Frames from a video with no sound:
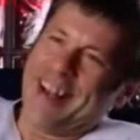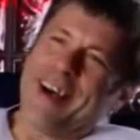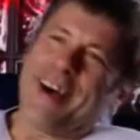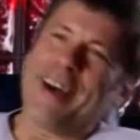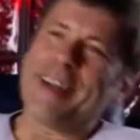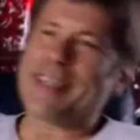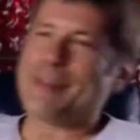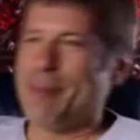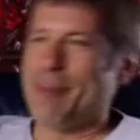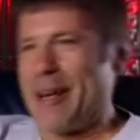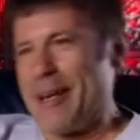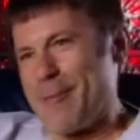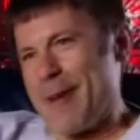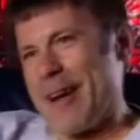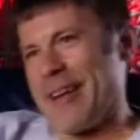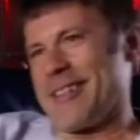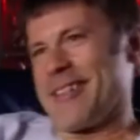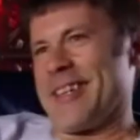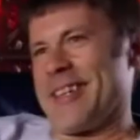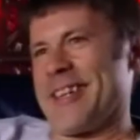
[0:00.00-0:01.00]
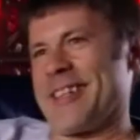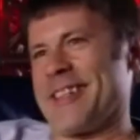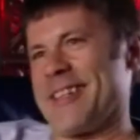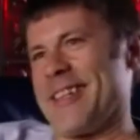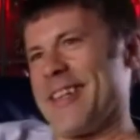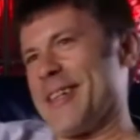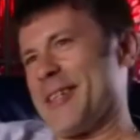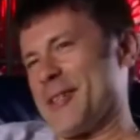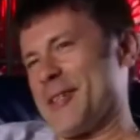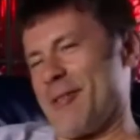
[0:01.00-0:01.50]
I'd spend about 6
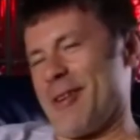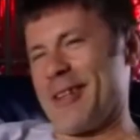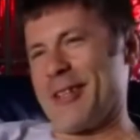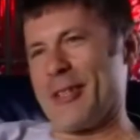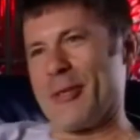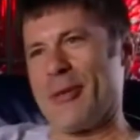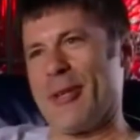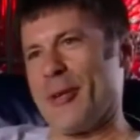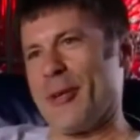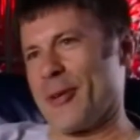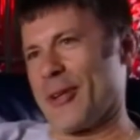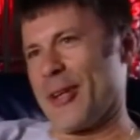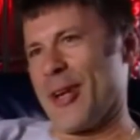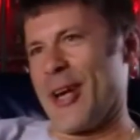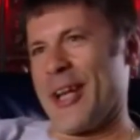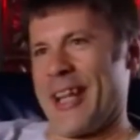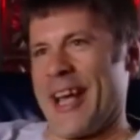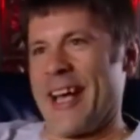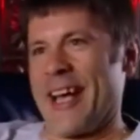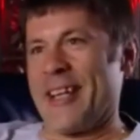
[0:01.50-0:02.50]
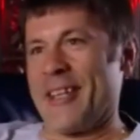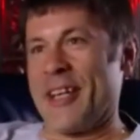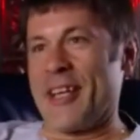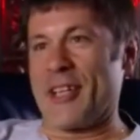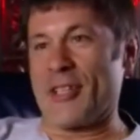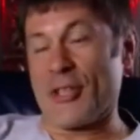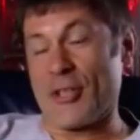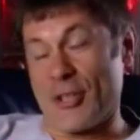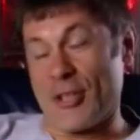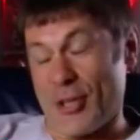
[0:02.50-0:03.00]
years trying to do a look like that. And
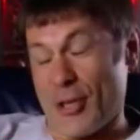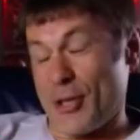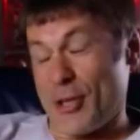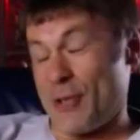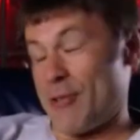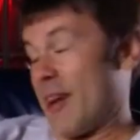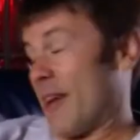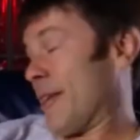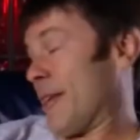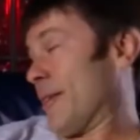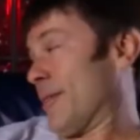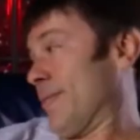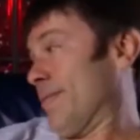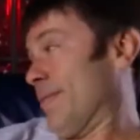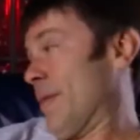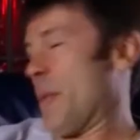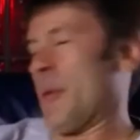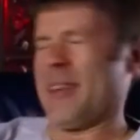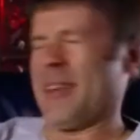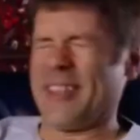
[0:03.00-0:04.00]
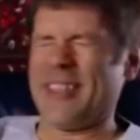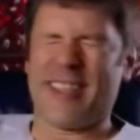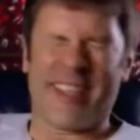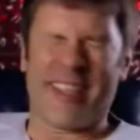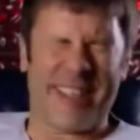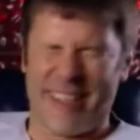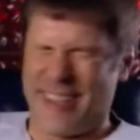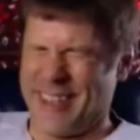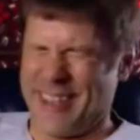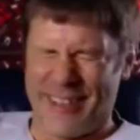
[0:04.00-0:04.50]
Dick just turns around and goes, I went,
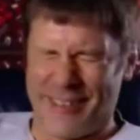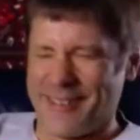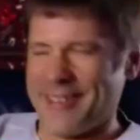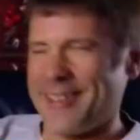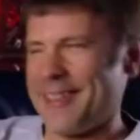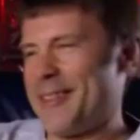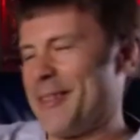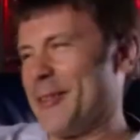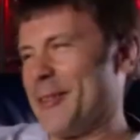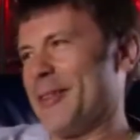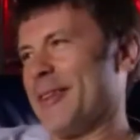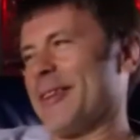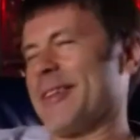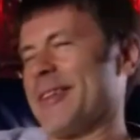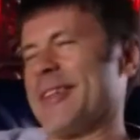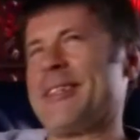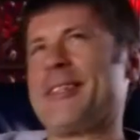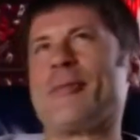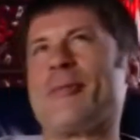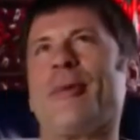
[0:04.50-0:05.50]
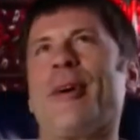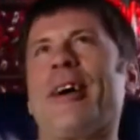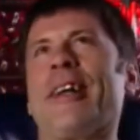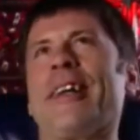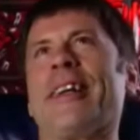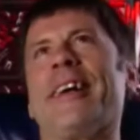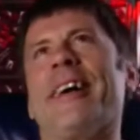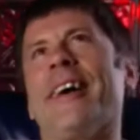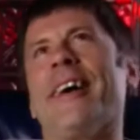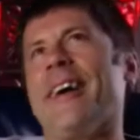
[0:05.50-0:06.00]
oh, you good looking
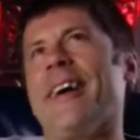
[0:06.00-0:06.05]
swine.